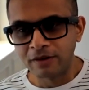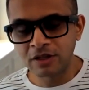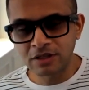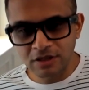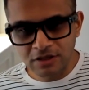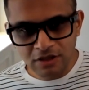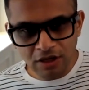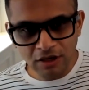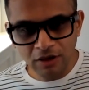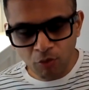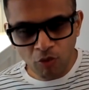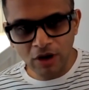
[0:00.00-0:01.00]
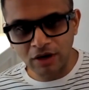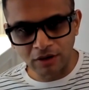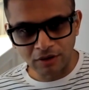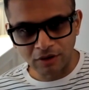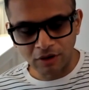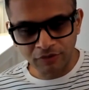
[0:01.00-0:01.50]
This is year
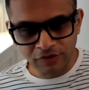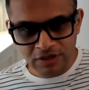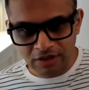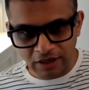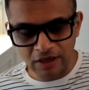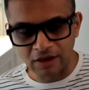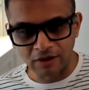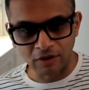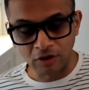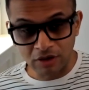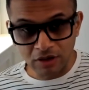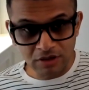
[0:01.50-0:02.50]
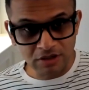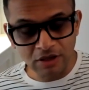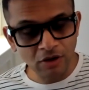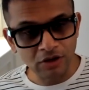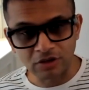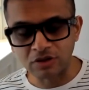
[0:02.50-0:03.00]
one of this idea, or year
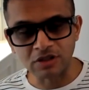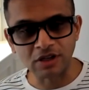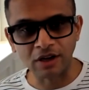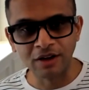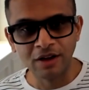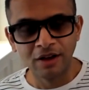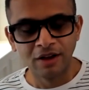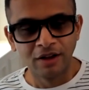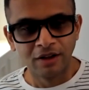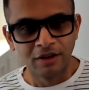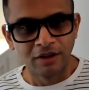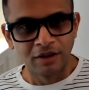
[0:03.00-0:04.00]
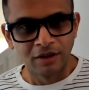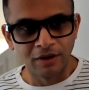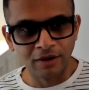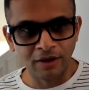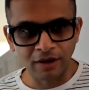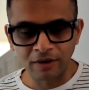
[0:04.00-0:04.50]
zero, I should say.
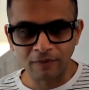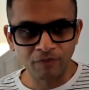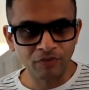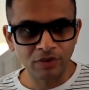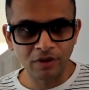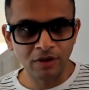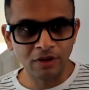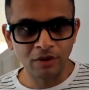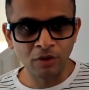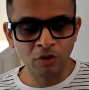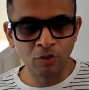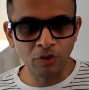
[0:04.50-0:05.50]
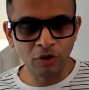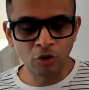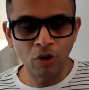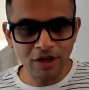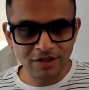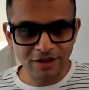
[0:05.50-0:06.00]
Like,
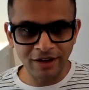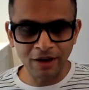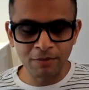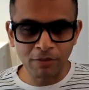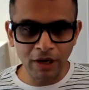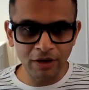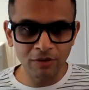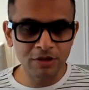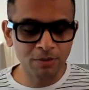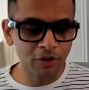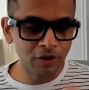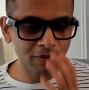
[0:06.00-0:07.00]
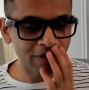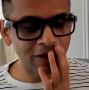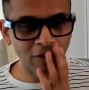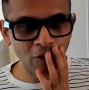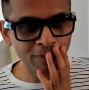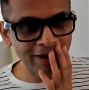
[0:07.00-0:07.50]
to us, right, our mind was blown. We're
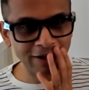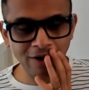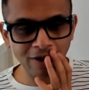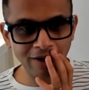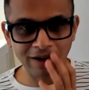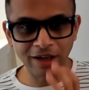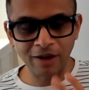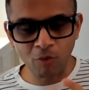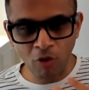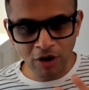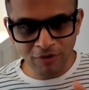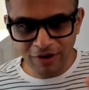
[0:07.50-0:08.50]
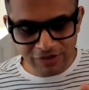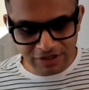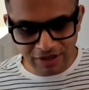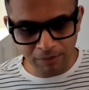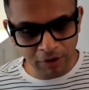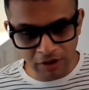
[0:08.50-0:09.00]
like, oh my God, like what we have
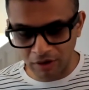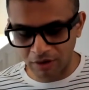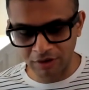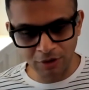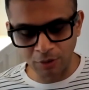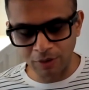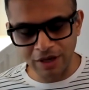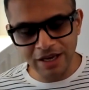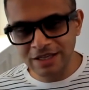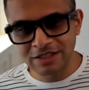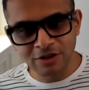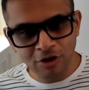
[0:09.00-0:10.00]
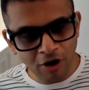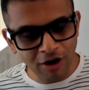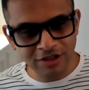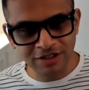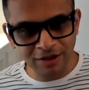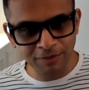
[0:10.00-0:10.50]
stumbled onto is
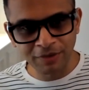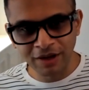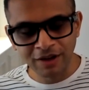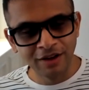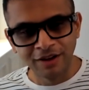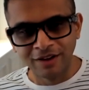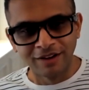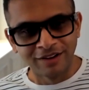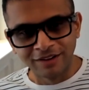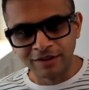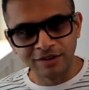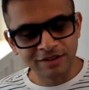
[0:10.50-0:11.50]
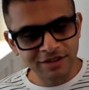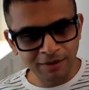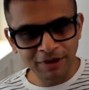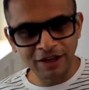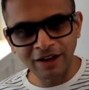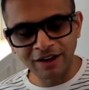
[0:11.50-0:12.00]
not some,
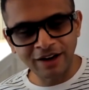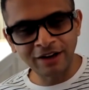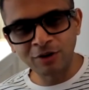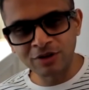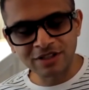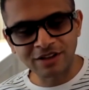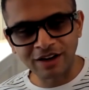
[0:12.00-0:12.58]
hey, I'll write you a